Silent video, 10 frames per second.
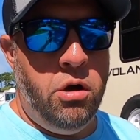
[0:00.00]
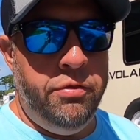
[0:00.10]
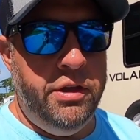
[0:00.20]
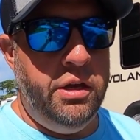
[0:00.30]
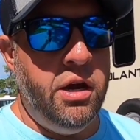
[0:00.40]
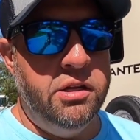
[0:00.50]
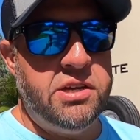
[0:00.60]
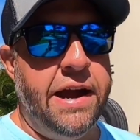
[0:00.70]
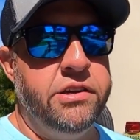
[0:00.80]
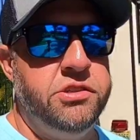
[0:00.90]
on the
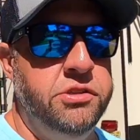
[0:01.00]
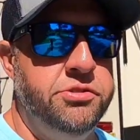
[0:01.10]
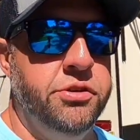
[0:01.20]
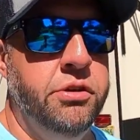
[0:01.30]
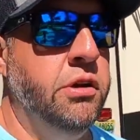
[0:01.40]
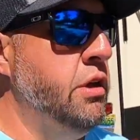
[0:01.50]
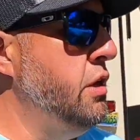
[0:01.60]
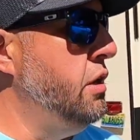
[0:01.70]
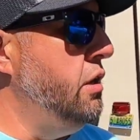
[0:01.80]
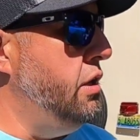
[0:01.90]
tire sensor
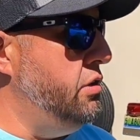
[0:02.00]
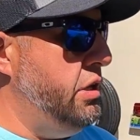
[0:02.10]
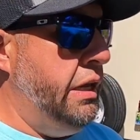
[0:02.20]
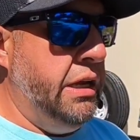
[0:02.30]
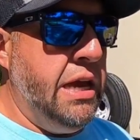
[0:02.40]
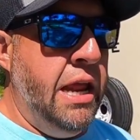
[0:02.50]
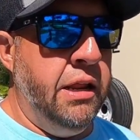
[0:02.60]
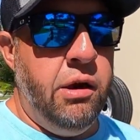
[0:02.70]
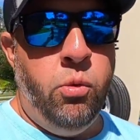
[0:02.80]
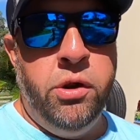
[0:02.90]

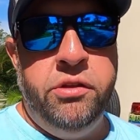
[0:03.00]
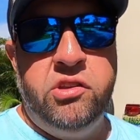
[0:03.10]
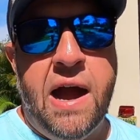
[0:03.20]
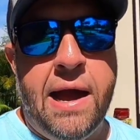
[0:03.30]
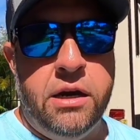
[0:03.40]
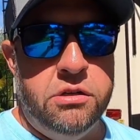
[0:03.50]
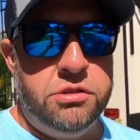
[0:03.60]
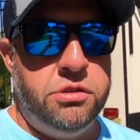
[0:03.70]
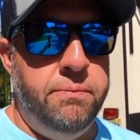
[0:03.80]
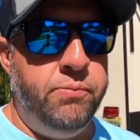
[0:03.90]
indicating that one of the
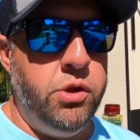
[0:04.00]
tires